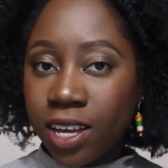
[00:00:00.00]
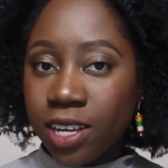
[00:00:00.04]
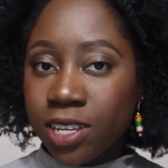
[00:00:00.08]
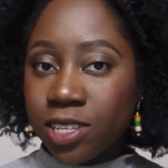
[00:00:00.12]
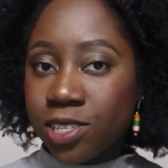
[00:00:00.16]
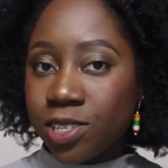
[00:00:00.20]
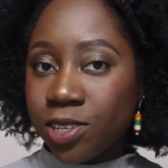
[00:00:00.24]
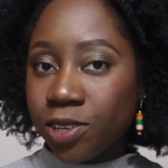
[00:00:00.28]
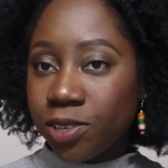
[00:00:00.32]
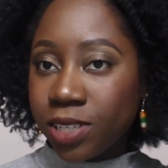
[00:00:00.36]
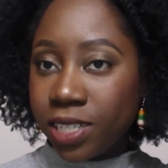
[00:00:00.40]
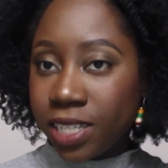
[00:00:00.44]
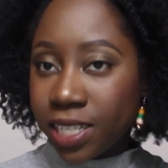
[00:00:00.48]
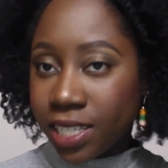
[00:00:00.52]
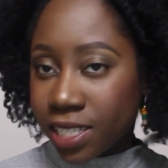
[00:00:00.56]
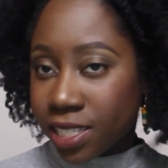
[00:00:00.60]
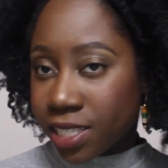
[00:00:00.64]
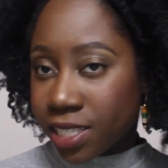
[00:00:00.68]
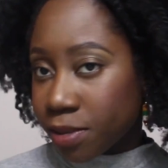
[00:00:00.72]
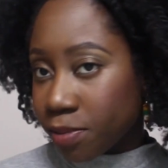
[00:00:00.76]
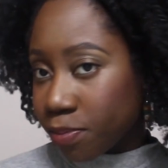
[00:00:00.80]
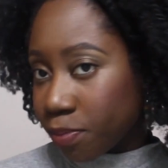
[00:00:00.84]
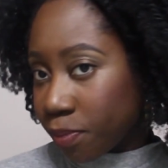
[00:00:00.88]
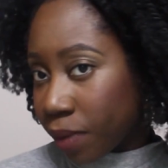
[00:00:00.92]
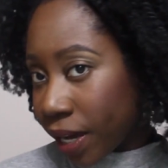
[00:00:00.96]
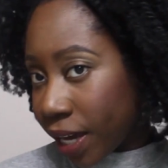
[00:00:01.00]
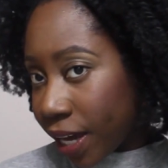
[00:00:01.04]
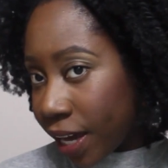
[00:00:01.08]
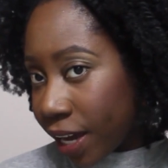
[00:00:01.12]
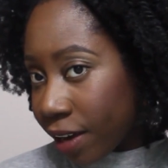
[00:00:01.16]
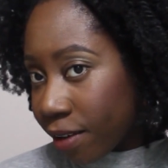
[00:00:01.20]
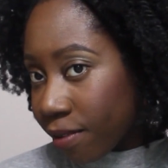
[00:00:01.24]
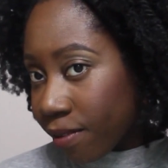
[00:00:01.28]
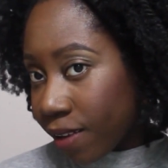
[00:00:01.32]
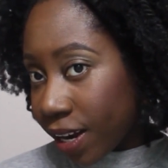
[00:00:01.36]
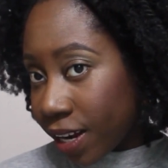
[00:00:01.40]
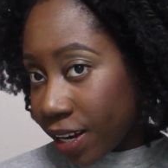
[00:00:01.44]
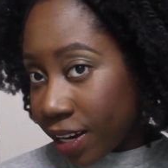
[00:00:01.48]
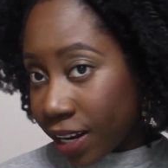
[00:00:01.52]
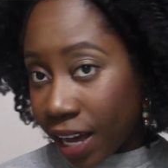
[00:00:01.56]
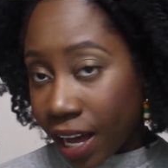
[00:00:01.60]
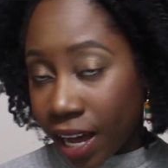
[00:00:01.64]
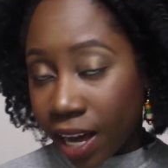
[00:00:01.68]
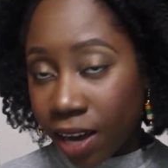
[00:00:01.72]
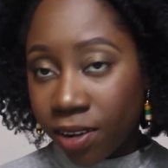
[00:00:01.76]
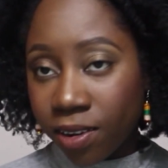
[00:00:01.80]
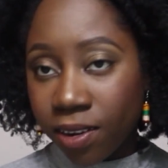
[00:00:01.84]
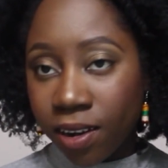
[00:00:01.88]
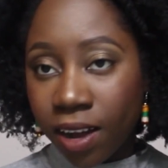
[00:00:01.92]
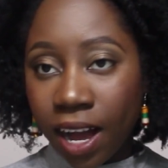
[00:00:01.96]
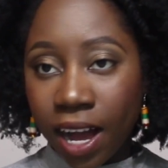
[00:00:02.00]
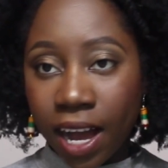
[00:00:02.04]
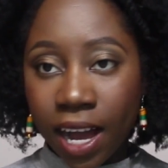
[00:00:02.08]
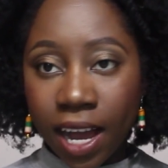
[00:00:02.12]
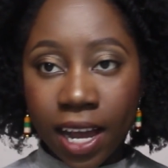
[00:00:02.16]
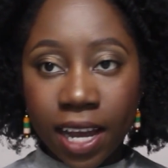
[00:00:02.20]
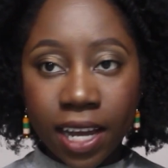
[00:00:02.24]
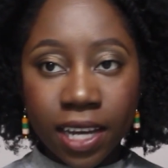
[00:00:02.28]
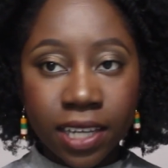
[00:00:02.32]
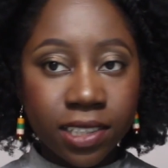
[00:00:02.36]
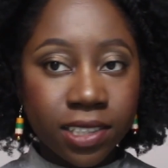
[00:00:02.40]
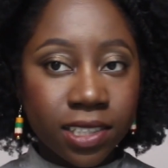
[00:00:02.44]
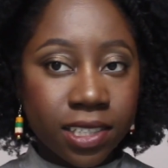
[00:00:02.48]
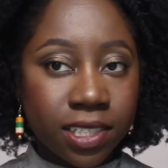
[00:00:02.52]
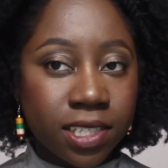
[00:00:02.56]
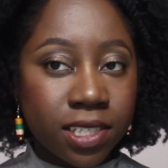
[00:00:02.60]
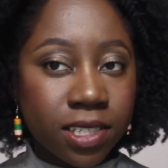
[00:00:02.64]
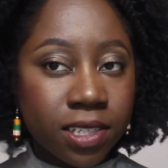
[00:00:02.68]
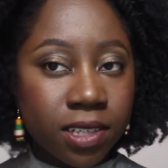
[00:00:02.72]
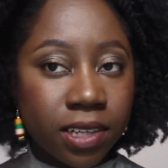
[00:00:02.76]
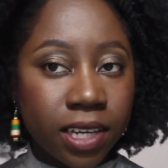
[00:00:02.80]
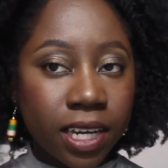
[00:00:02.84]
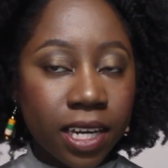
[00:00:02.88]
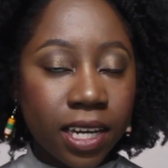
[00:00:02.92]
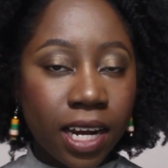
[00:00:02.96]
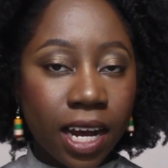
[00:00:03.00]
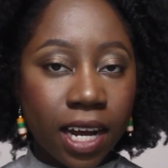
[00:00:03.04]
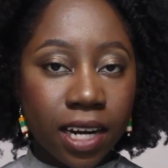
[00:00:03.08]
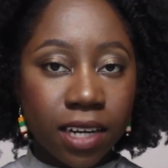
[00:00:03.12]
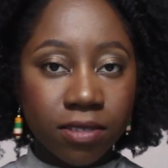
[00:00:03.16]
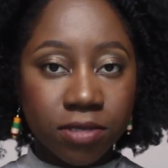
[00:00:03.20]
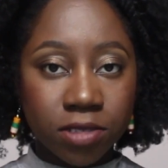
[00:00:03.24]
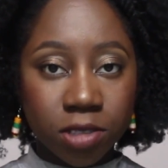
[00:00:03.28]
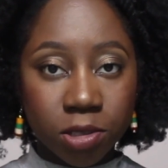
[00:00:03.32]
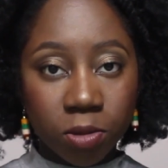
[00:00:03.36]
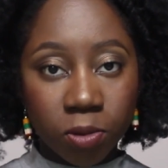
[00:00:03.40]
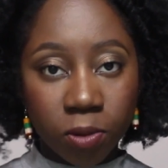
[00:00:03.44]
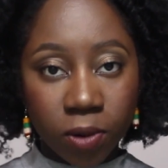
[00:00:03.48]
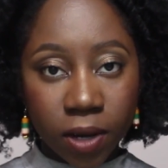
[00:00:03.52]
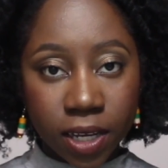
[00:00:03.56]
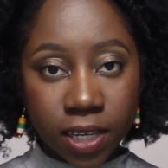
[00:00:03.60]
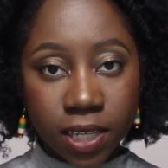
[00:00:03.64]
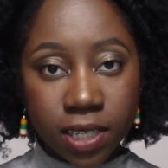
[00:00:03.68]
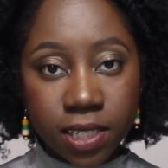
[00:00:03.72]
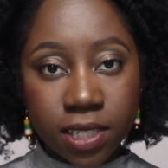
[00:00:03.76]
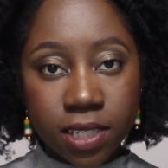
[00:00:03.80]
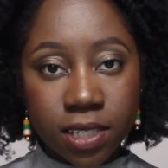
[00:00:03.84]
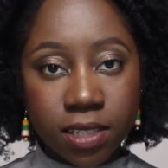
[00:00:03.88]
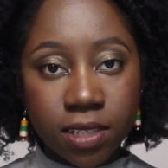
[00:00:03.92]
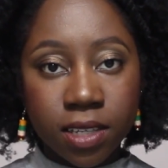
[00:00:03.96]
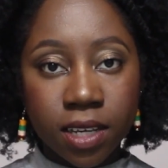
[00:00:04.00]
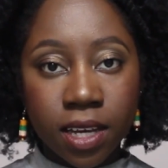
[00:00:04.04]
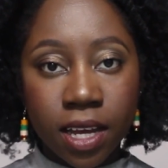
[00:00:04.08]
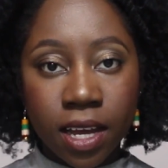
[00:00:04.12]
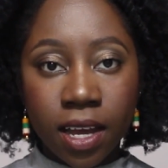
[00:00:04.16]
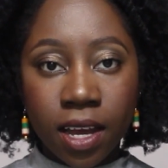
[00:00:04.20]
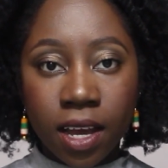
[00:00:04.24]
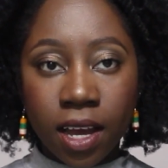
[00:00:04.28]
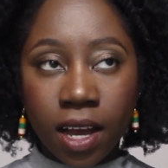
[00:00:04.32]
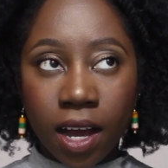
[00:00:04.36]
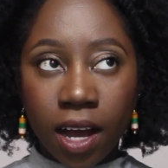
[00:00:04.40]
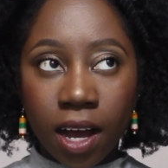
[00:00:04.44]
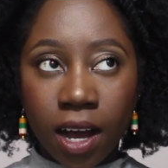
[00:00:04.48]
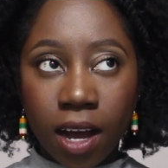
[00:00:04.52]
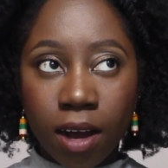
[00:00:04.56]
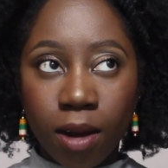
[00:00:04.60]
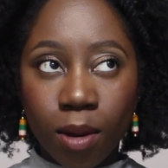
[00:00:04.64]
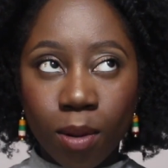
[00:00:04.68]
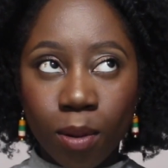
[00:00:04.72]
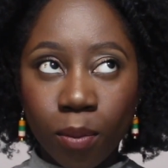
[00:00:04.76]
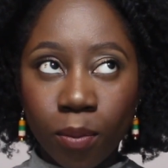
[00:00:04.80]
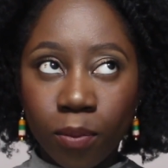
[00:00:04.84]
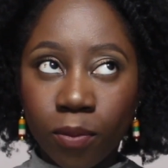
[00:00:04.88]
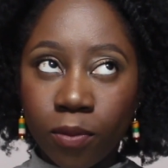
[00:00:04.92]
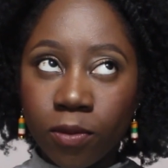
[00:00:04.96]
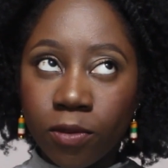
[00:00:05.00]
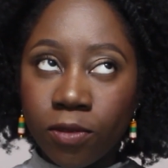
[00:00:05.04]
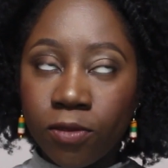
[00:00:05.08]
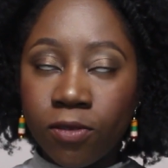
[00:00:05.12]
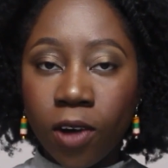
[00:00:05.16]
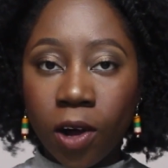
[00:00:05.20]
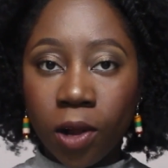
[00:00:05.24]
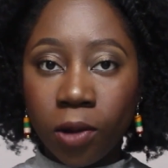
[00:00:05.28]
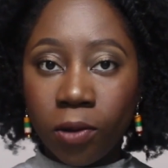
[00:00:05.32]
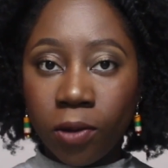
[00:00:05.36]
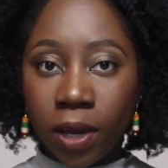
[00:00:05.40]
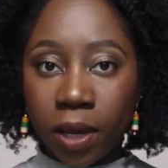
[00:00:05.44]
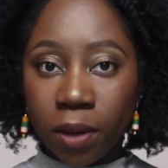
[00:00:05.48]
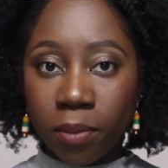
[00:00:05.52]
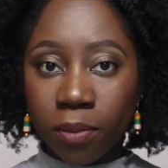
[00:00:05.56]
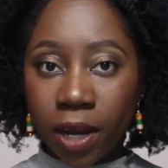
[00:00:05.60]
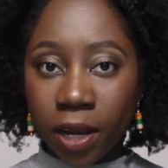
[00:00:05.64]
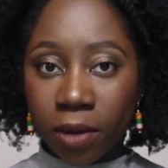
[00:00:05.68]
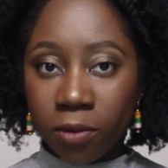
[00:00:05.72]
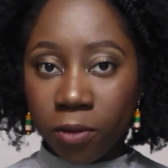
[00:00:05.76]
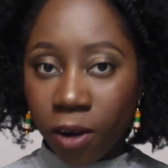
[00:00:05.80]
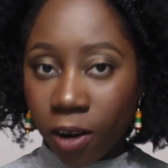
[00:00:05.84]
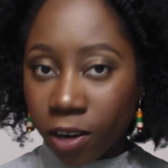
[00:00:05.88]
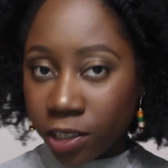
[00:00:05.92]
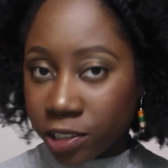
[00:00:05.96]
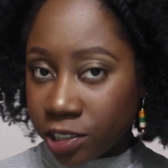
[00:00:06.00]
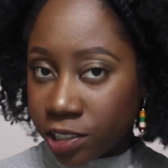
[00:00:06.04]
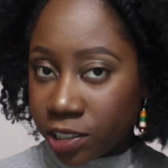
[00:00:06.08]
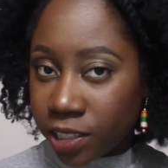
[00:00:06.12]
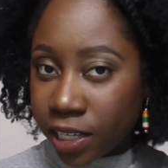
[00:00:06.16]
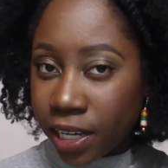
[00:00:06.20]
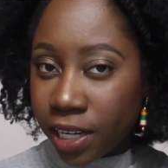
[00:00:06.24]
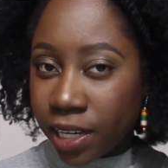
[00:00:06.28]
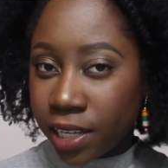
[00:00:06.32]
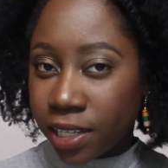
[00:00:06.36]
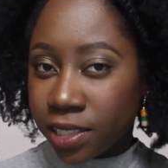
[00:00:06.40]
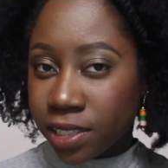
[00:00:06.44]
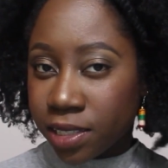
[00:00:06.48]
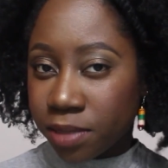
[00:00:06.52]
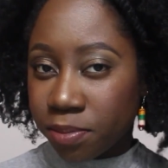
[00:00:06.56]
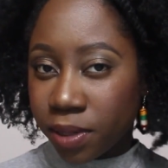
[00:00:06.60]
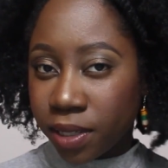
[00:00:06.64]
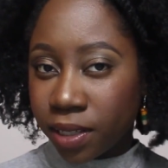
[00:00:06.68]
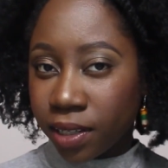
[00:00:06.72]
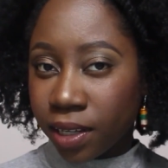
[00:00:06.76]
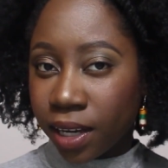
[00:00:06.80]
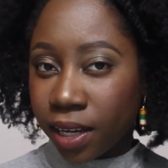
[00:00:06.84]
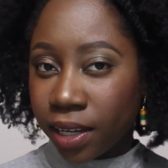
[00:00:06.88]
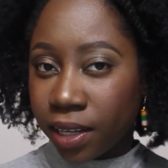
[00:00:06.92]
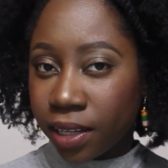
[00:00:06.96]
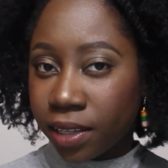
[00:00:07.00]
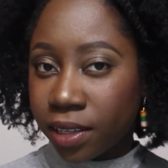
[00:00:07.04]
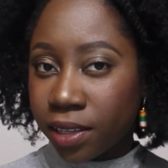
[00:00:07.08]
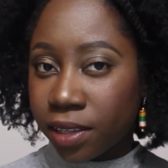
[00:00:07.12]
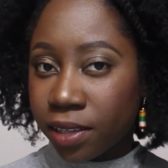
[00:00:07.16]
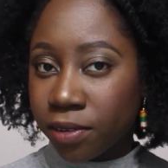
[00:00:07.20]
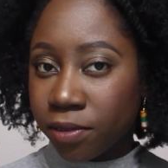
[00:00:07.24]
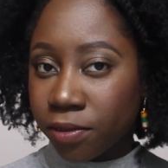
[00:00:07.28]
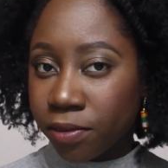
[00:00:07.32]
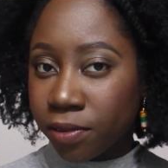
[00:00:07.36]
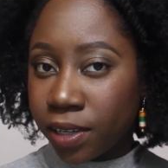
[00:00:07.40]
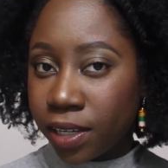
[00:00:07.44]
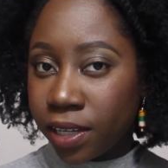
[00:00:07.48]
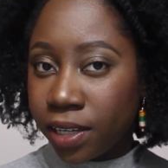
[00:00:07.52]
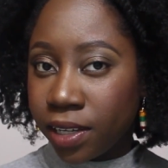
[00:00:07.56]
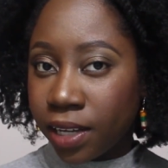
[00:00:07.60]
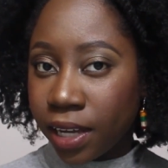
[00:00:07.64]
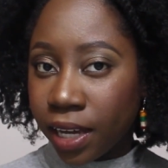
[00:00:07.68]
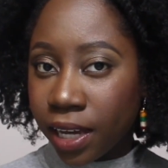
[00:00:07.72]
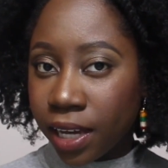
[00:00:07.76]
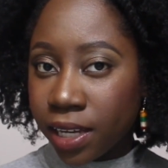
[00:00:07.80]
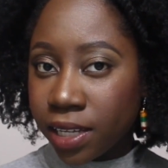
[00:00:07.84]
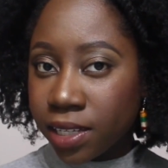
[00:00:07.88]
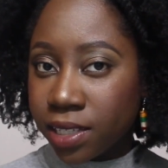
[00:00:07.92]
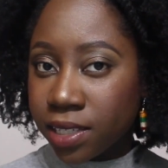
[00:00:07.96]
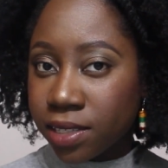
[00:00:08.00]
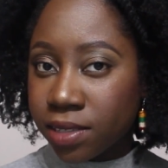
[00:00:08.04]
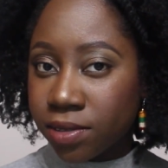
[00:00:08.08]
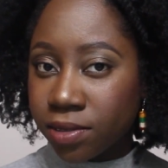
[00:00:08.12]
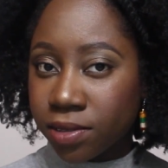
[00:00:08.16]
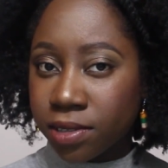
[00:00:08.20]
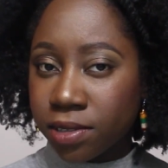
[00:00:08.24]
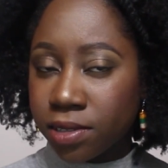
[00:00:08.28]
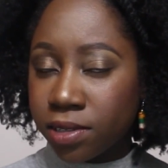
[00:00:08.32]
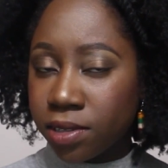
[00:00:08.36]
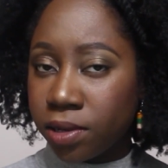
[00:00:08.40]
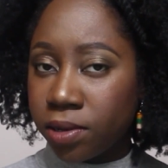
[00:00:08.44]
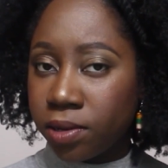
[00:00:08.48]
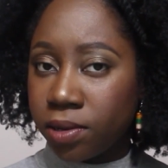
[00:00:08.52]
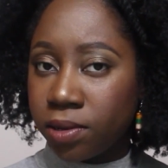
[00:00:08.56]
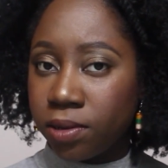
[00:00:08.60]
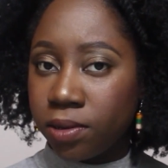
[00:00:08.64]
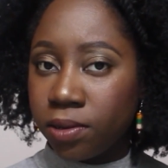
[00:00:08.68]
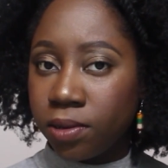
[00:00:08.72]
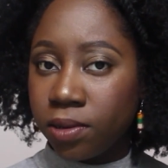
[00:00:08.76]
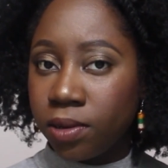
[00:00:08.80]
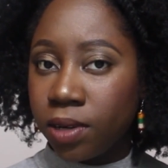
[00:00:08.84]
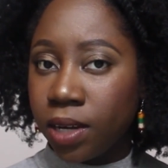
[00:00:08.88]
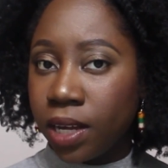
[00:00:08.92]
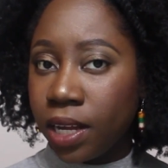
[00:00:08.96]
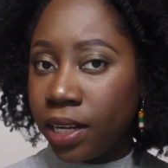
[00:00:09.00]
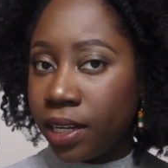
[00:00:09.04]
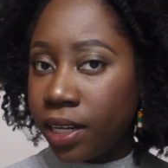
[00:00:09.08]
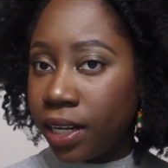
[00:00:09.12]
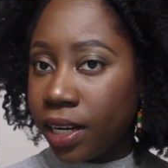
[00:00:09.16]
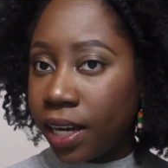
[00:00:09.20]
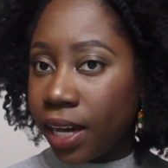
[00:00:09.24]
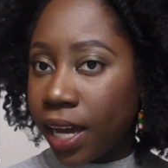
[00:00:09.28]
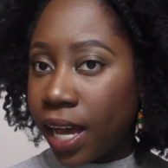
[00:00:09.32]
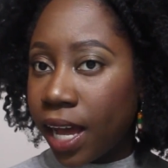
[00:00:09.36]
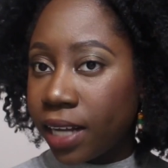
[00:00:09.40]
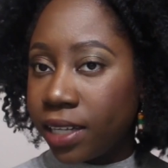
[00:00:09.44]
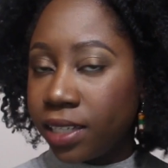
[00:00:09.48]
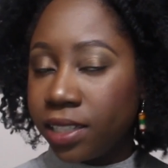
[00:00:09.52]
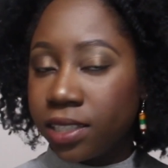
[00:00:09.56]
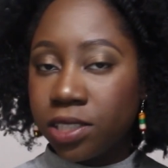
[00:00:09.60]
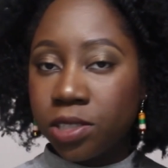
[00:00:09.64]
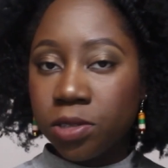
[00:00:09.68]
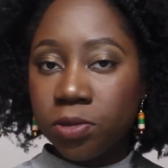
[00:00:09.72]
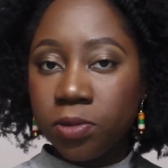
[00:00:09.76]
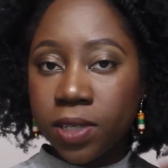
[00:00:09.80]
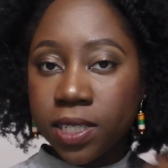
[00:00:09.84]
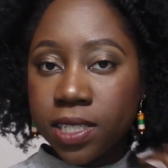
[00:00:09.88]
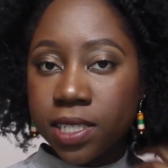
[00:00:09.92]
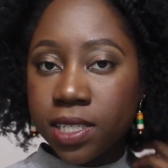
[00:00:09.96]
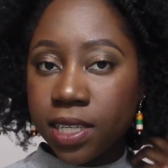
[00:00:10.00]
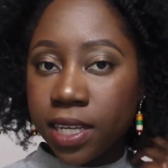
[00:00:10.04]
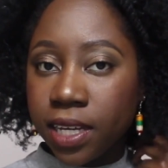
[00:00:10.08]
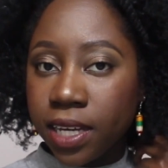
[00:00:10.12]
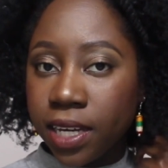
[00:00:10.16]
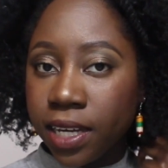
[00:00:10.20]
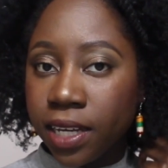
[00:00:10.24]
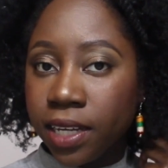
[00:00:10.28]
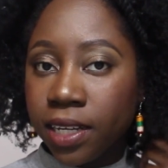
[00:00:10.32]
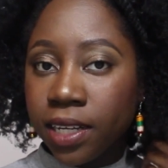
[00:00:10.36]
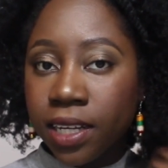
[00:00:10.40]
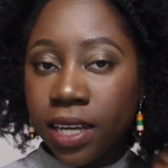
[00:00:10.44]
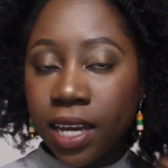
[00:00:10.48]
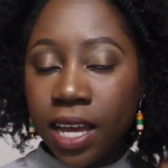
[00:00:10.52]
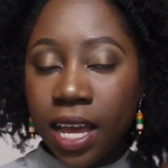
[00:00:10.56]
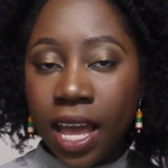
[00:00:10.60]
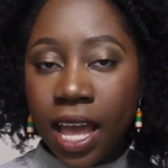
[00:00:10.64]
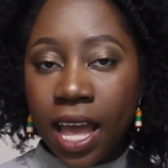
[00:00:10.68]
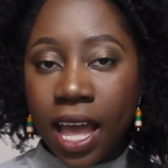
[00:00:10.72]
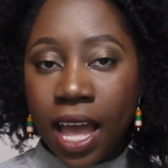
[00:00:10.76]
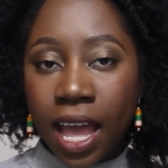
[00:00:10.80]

So my hair right now, I just took it out of twists following my wash day. It's been like 3 days or so that I had the twist in.